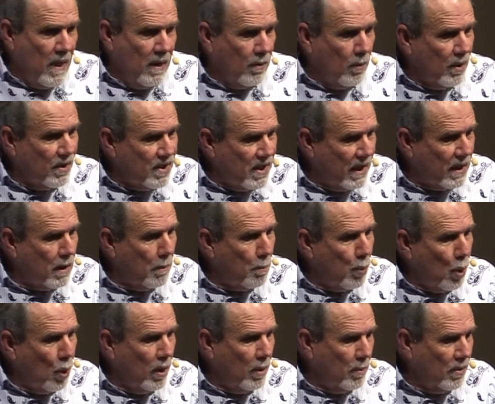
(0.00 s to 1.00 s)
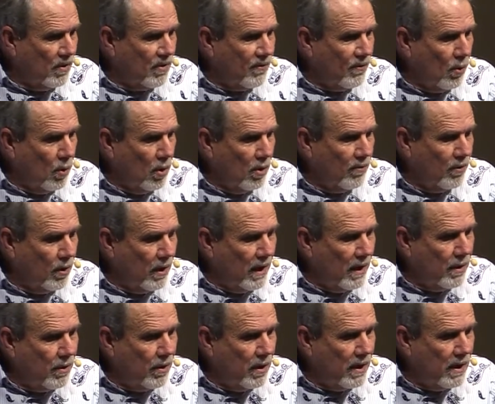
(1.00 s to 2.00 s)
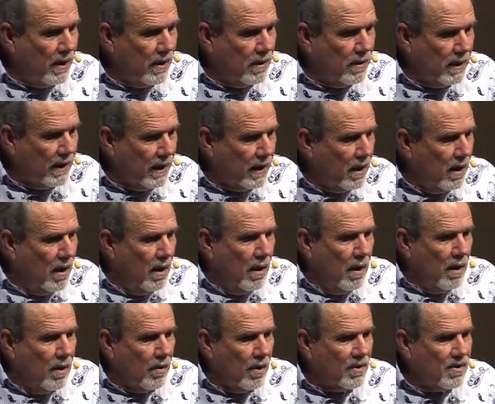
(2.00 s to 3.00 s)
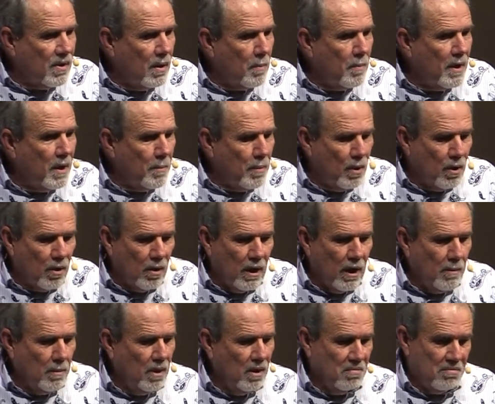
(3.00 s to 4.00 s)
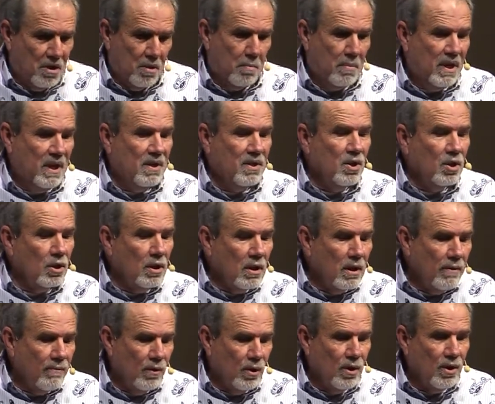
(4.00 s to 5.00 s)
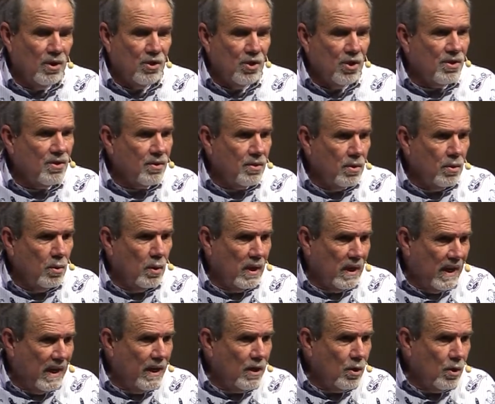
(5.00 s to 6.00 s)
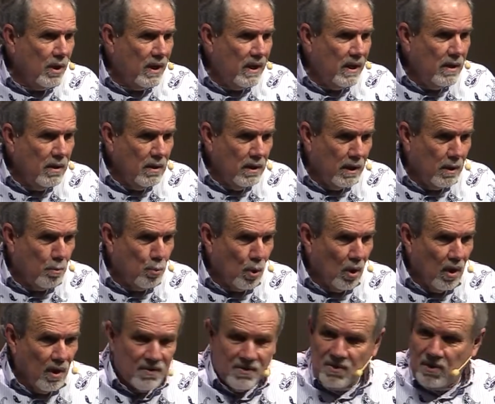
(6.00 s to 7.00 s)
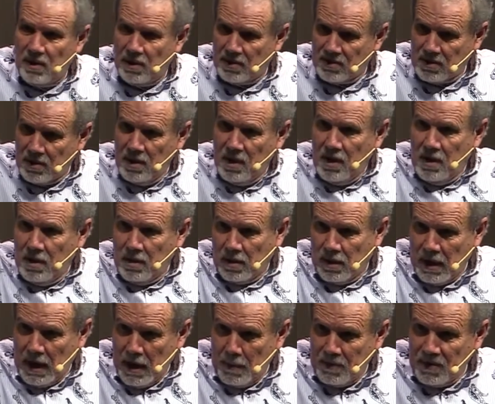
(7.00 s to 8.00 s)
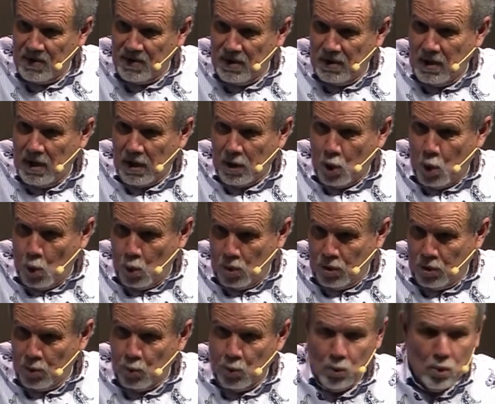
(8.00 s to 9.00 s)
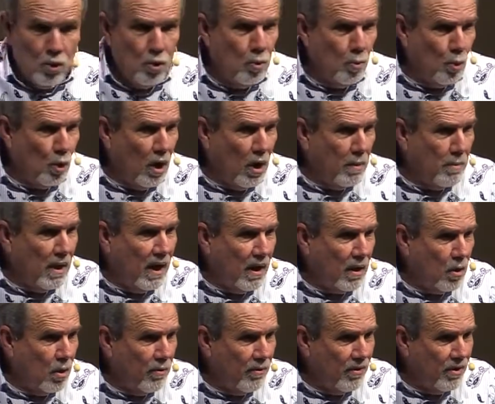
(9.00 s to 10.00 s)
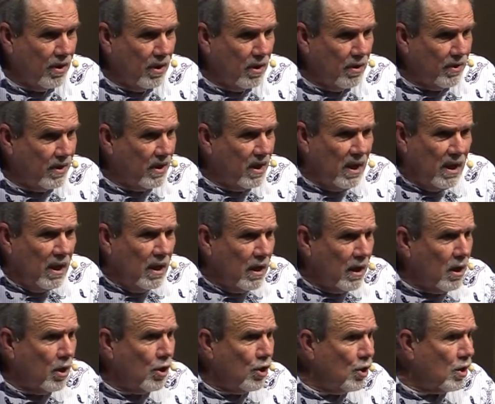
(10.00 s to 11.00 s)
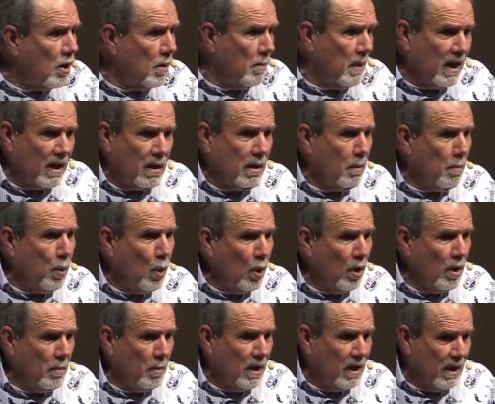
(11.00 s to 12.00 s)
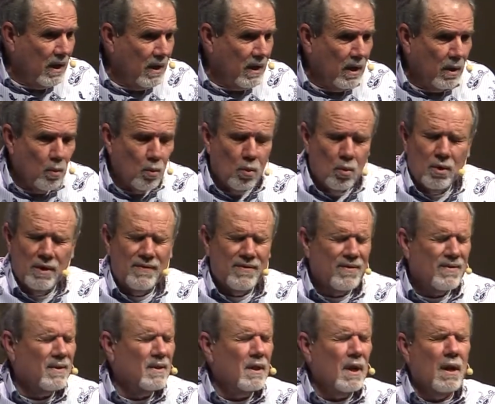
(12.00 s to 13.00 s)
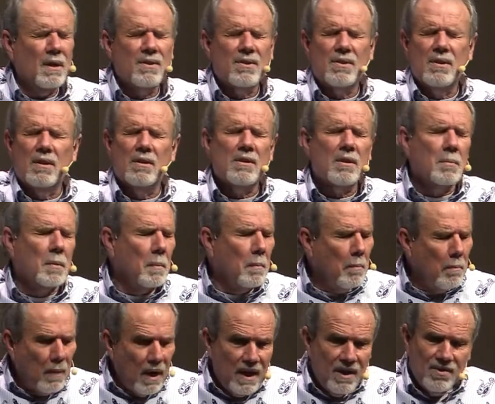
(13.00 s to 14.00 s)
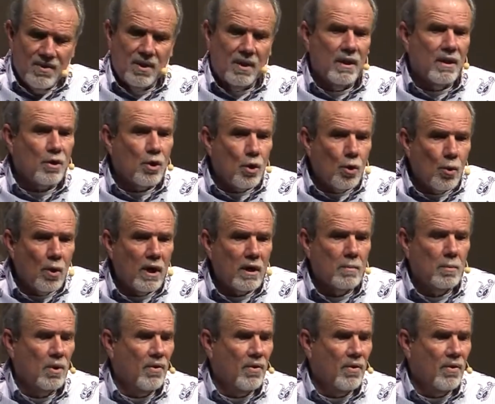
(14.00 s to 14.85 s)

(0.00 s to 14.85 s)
We take appointments for for inner healing that some people are able to be delivered just through an inner healing process that happens in that corner room right back over there that you know you can make an appointment and, and we've god's done some amazing incredible